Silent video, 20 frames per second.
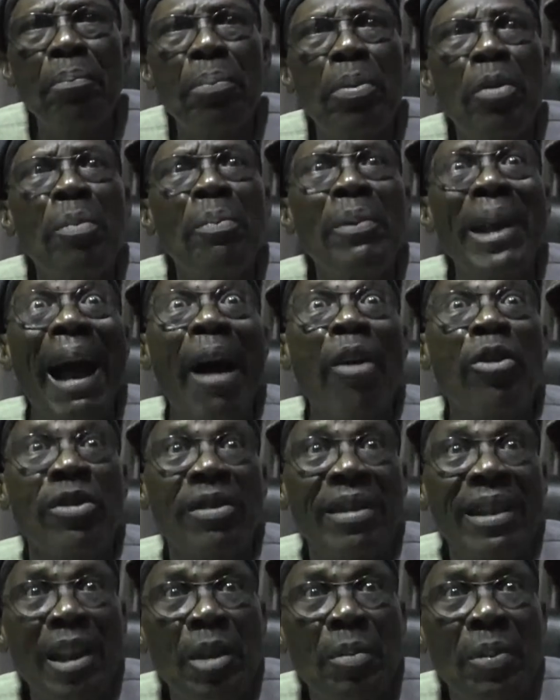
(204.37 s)

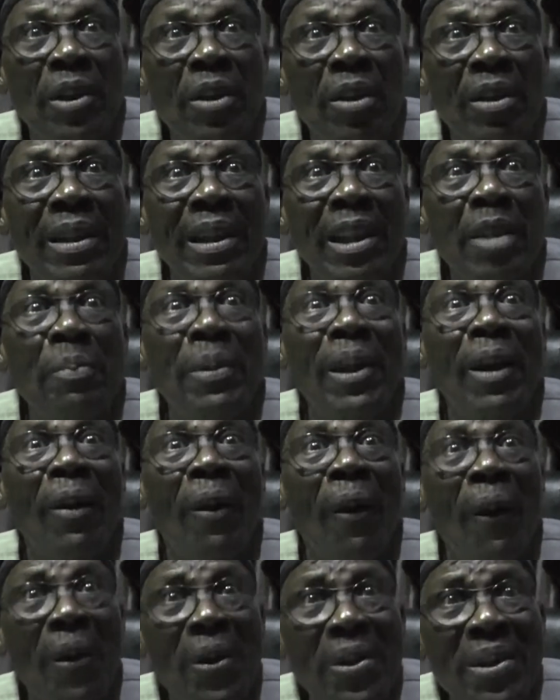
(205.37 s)
pronounced this period is
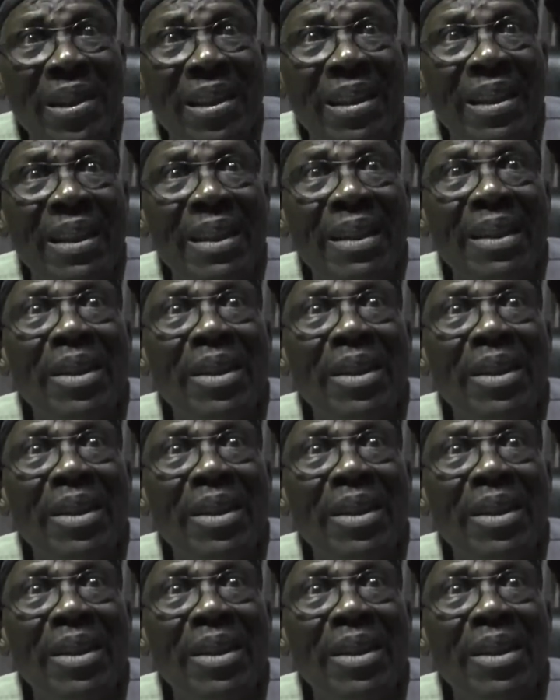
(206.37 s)
because